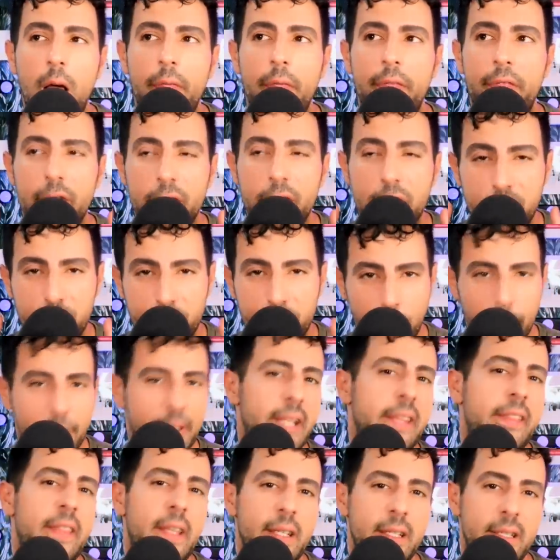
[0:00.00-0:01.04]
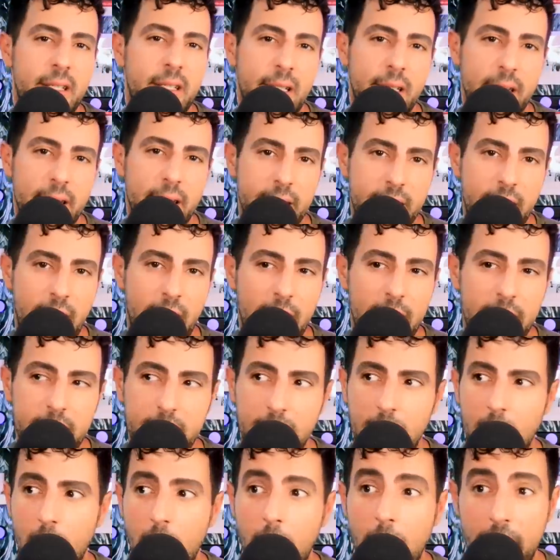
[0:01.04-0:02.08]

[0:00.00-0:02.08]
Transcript: there's so many things to discuss.